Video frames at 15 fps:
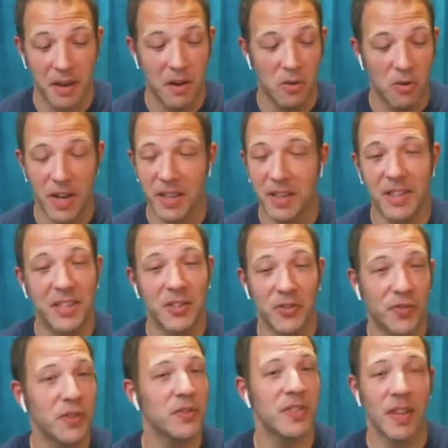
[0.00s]
right, this
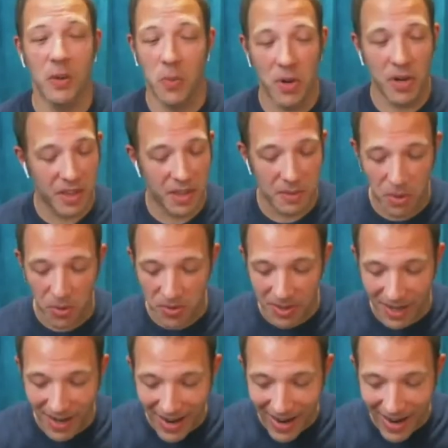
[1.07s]
feels like one of the most